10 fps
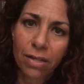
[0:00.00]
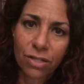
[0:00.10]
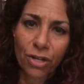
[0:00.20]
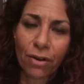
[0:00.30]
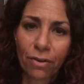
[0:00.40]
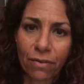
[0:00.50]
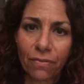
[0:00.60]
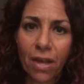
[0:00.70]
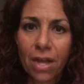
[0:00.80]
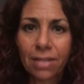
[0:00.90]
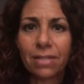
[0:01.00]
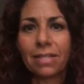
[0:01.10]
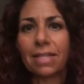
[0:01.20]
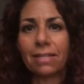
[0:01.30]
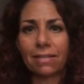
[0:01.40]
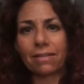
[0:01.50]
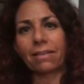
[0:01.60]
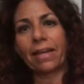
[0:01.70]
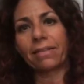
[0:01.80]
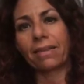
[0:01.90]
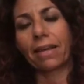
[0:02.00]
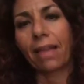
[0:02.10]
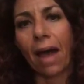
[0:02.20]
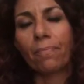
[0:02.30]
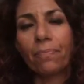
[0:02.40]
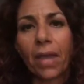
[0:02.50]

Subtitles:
degenerative diseases and things like that.